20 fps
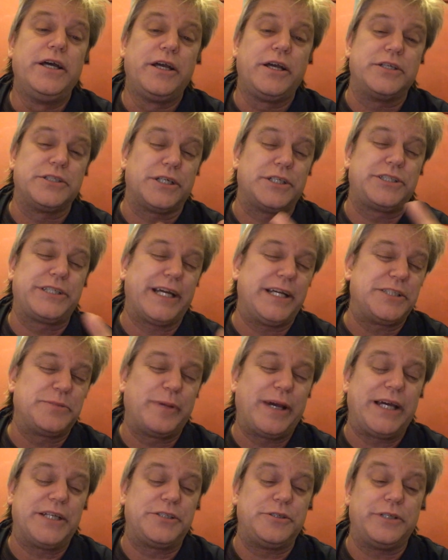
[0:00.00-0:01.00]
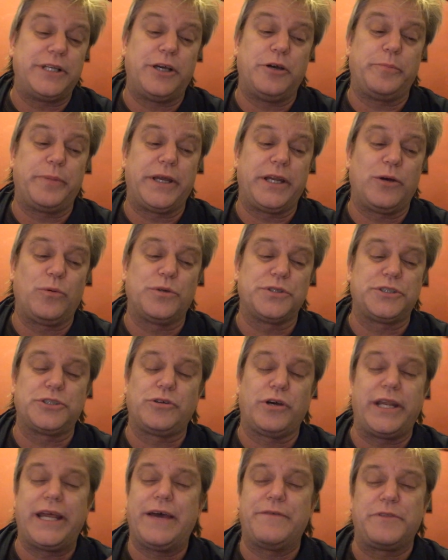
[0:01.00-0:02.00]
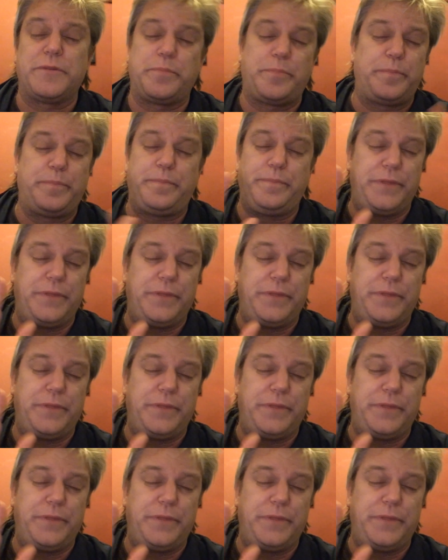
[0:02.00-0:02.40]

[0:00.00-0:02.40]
because I'd changed my attitude a little bit and I wasn't trying to have the